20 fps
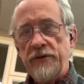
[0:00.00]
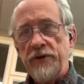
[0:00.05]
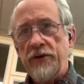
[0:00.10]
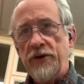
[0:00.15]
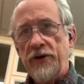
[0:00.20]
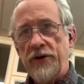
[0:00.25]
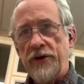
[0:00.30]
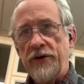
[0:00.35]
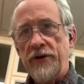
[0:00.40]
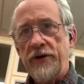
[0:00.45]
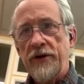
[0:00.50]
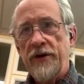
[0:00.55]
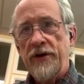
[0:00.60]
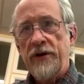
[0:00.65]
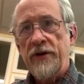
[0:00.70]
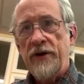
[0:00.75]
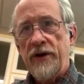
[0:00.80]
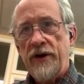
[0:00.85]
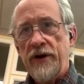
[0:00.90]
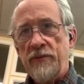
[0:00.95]
your
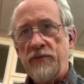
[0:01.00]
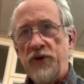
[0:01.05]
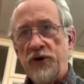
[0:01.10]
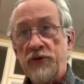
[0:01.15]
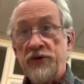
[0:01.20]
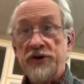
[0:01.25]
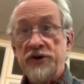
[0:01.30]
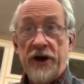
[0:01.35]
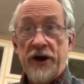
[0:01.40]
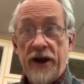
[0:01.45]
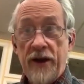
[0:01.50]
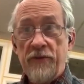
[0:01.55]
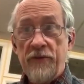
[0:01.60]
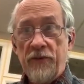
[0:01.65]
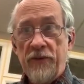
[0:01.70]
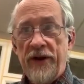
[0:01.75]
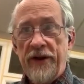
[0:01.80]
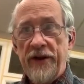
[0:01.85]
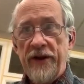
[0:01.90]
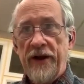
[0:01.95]
a book which I
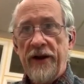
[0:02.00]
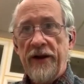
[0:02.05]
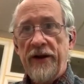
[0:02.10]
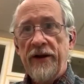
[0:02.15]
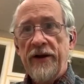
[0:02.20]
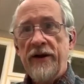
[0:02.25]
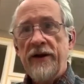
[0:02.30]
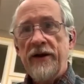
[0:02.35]
haven't read yet.